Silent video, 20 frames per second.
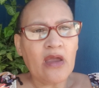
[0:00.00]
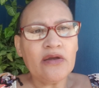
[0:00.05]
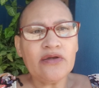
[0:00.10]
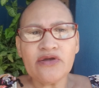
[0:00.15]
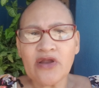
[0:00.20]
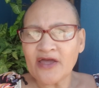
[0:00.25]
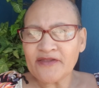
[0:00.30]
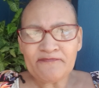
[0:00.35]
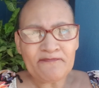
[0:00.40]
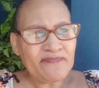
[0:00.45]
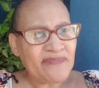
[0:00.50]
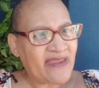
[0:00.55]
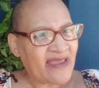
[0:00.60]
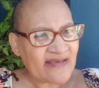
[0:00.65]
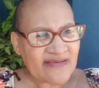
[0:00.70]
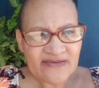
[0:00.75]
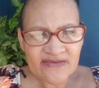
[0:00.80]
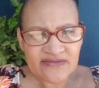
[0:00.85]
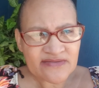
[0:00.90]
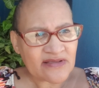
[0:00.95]
Not
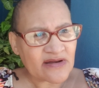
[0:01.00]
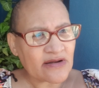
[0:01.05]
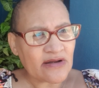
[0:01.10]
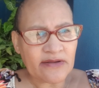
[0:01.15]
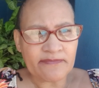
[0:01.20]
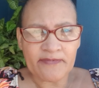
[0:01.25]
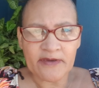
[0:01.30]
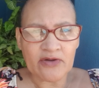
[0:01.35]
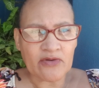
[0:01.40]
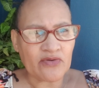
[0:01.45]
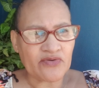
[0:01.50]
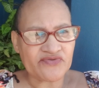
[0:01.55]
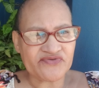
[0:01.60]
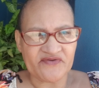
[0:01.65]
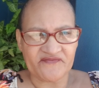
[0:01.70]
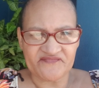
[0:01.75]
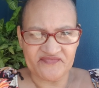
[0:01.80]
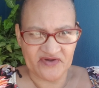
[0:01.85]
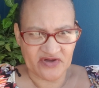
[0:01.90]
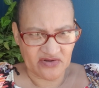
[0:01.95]
necessarily because
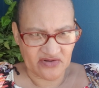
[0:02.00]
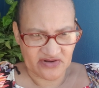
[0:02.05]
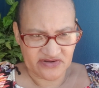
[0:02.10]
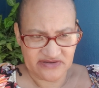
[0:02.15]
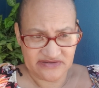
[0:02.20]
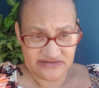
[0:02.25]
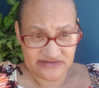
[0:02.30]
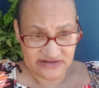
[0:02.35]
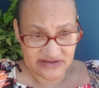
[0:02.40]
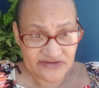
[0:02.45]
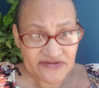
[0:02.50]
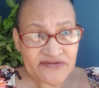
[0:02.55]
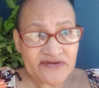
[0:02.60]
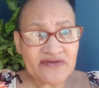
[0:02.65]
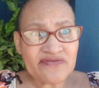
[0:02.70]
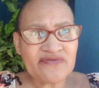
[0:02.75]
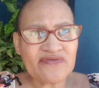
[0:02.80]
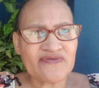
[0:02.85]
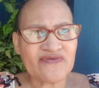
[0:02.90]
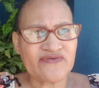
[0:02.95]
of the
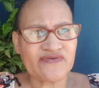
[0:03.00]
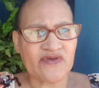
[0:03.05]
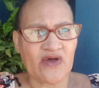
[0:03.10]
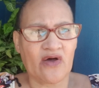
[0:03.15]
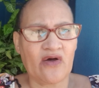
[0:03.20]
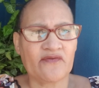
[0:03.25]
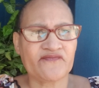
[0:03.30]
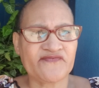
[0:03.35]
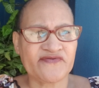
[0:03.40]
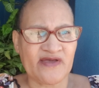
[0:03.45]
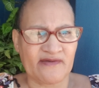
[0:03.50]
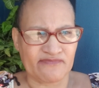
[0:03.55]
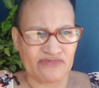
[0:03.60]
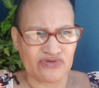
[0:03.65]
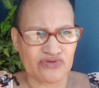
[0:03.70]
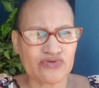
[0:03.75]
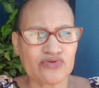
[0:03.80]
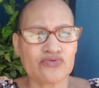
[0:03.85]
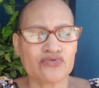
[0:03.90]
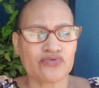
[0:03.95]
conditions of some
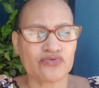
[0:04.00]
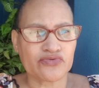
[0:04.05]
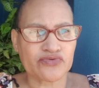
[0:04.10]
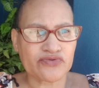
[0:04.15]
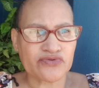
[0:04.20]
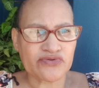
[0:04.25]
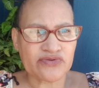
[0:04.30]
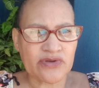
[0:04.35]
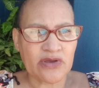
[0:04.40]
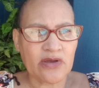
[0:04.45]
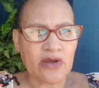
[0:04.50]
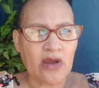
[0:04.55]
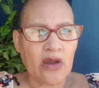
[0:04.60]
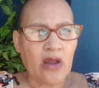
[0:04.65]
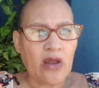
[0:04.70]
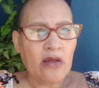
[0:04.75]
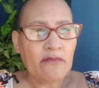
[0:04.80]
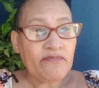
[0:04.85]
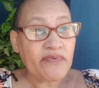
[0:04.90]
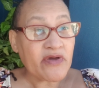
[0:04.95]
schools,
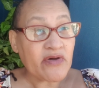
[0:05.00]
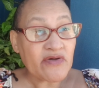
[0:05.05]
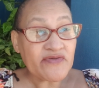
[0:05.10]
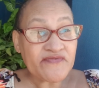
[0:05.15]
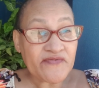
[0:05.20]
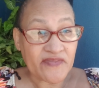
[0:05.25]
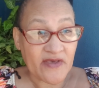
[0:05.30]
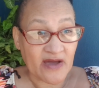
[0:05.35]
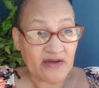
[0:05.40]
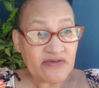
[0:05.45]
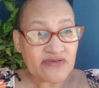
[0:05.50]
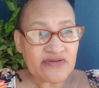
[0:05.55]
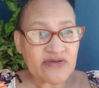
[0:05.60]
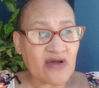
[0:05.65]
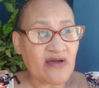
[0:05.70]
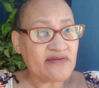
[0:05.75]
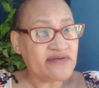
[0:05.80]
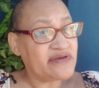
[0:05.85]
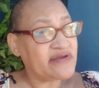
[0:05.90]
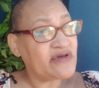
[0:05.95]
because those
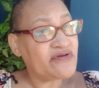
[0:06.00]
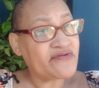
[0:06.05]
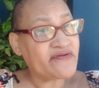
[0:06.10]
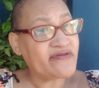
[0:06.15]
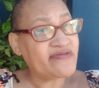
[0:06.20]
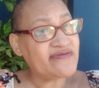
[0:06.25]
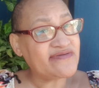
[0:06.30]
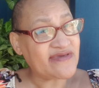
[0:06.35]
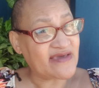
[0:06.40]
conditions